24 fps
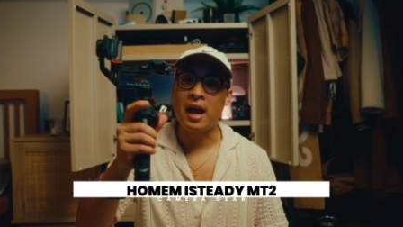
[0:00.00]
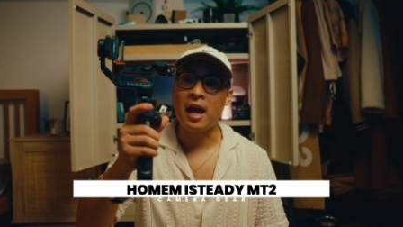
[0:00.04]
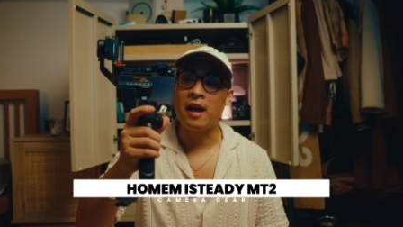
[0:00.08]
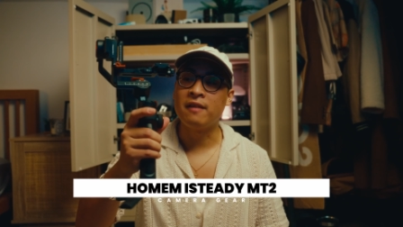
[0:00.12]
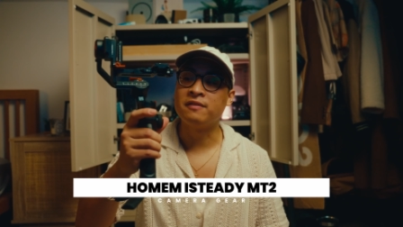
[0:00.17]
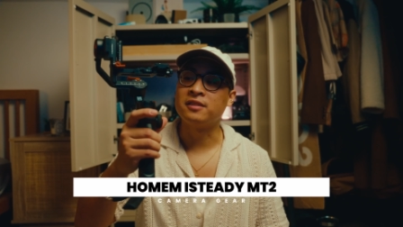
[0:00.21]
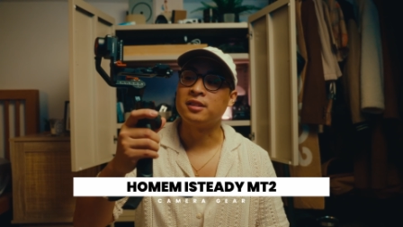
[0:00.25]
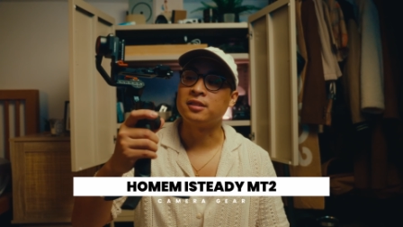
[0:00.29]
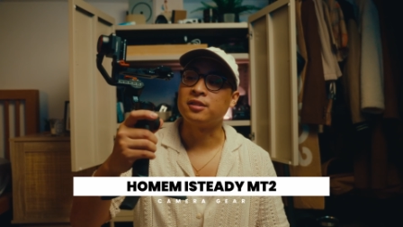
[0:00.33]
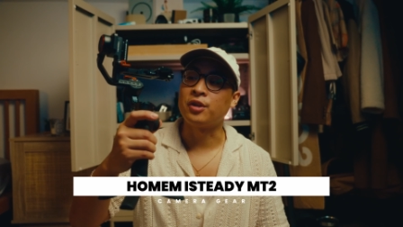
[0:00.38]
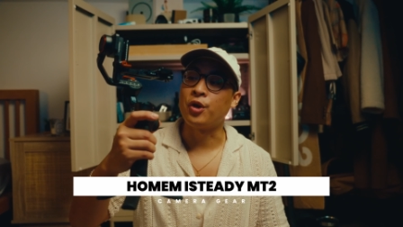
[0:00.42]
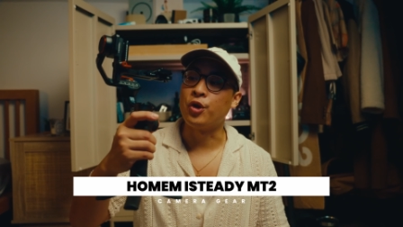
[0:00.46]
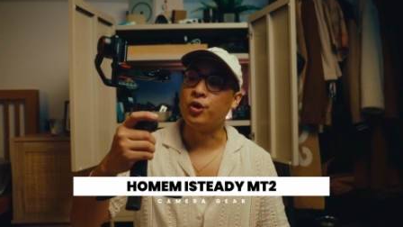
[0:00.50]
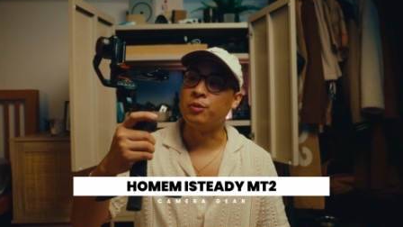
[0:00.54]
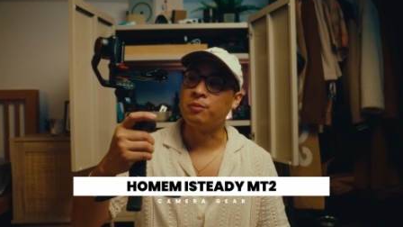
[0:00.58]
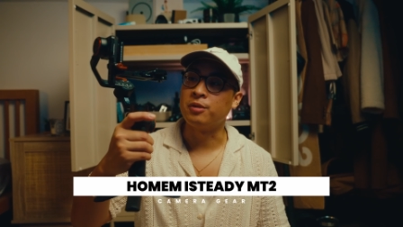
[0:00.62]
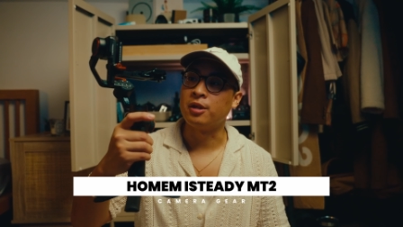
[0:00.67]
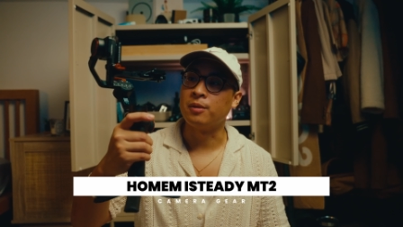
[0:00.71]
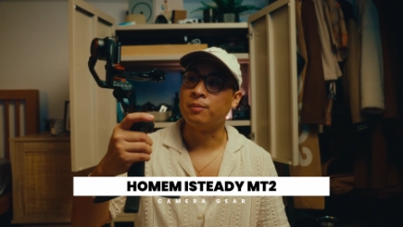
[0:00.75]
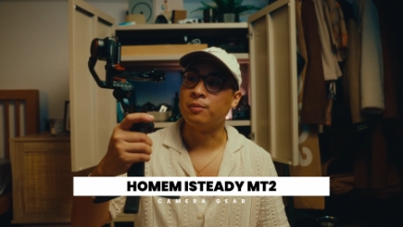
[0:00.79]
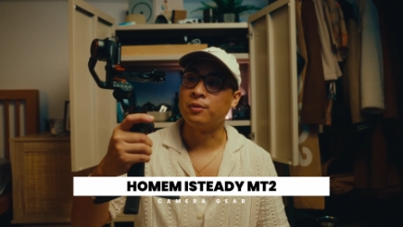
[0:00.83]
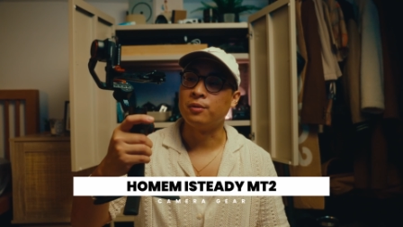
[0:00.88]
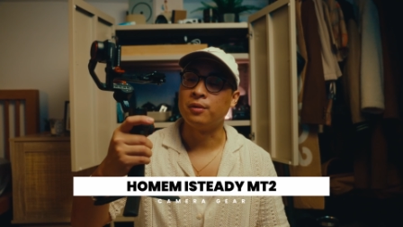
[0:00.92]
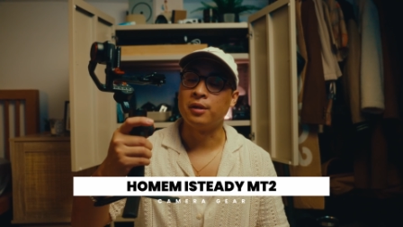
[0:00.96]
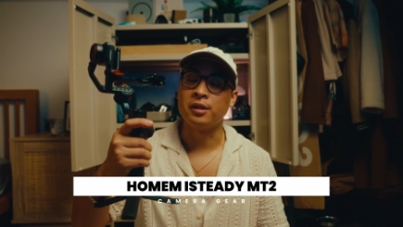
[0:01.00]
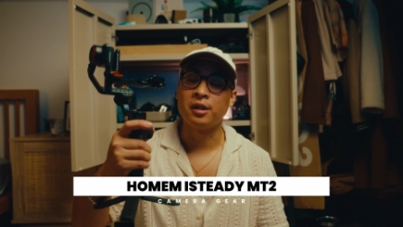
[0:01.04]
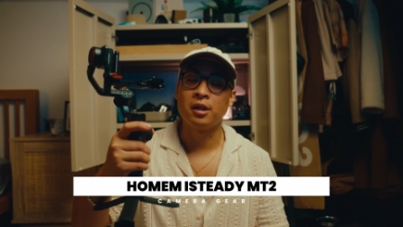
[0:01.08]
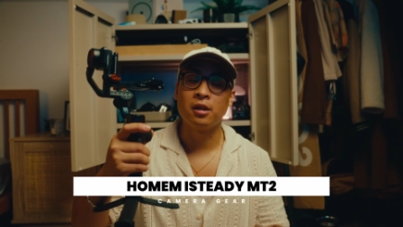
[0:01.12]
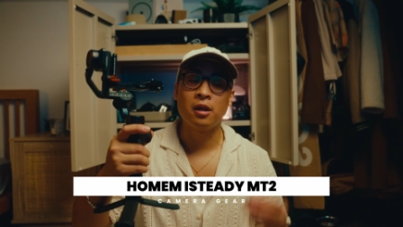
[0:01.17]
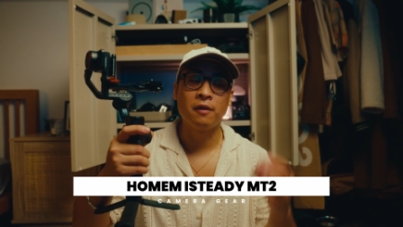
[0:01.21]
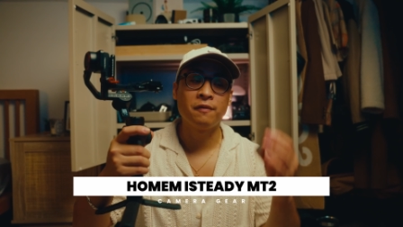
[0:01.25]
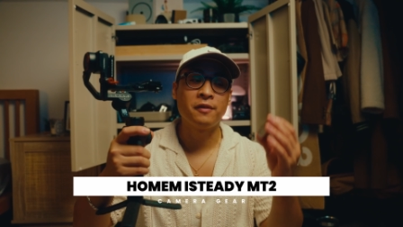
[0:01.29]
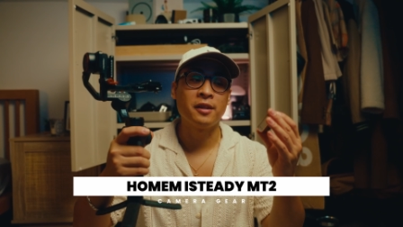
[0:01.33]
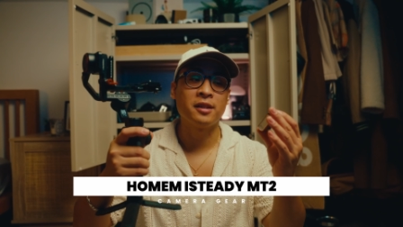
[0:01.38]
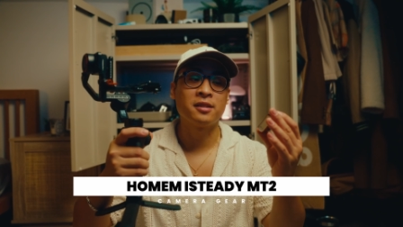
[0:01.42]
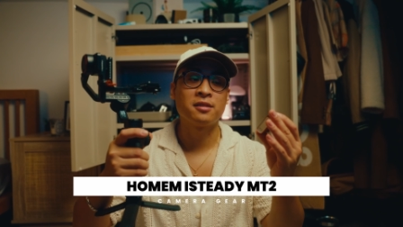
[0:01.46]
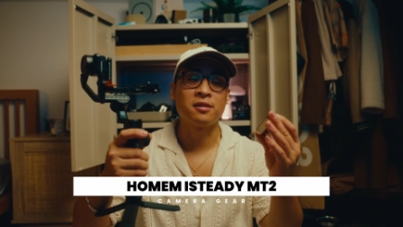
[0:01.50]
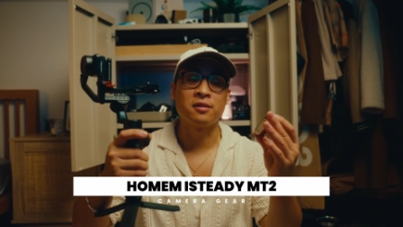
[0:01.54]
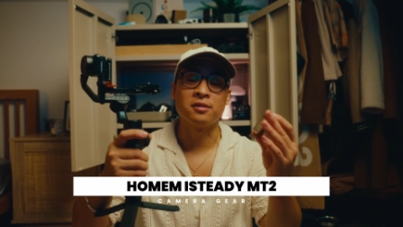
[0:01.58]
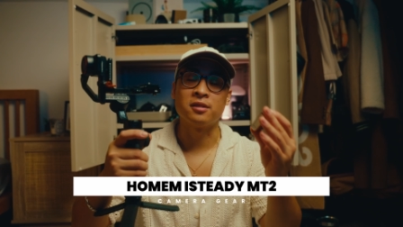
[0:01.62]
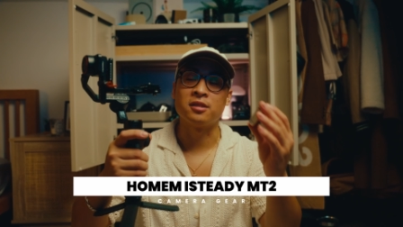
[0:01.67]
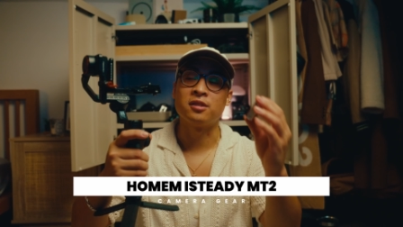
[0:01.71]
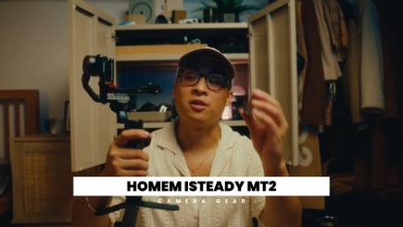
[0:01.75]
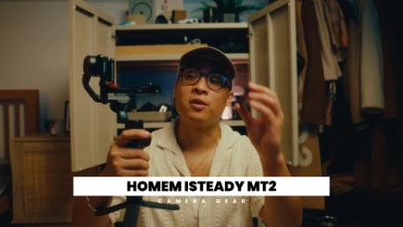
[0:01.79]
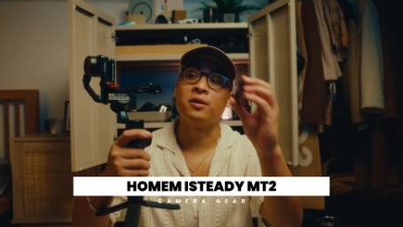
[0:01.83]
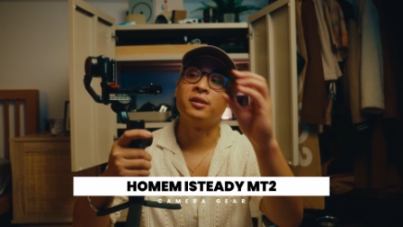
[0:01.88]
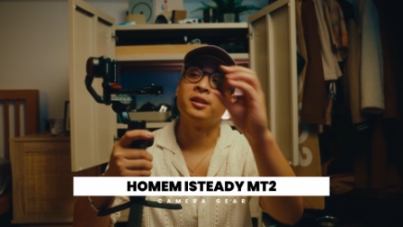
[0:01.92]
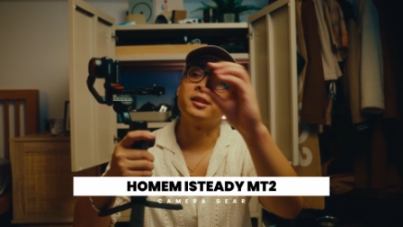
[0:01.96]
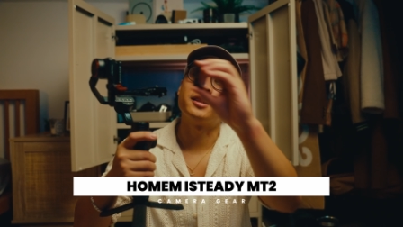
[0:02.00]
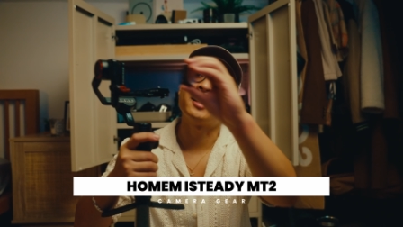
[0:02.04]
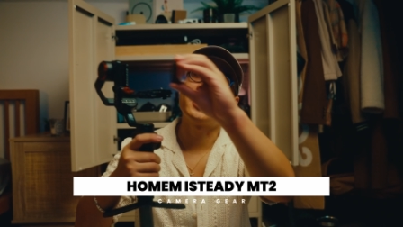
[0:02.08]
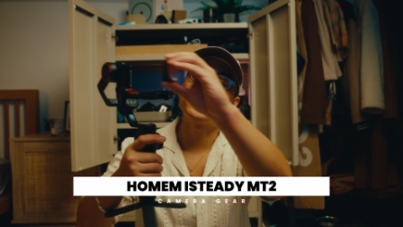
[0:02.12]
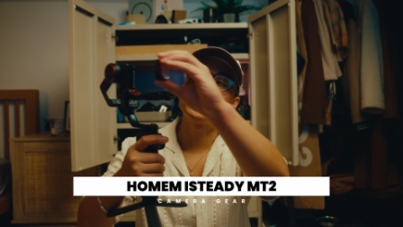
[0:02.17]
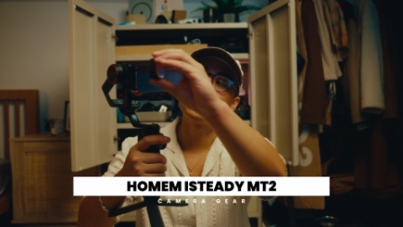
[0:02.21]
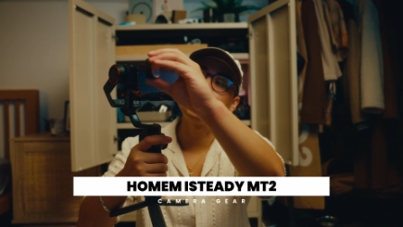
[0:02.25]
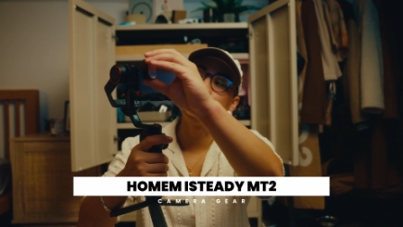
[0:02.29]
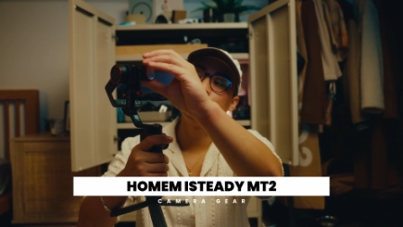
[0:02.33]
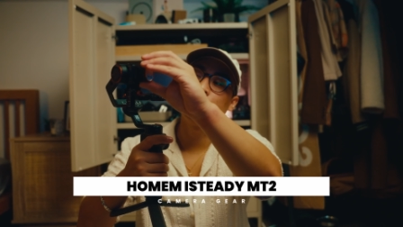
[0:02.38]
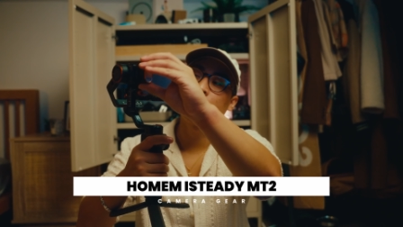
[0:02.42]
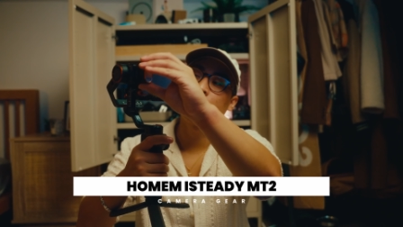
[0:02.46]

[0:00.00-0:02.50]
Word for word: have is this home gimbal. And I love this because it's got an attachable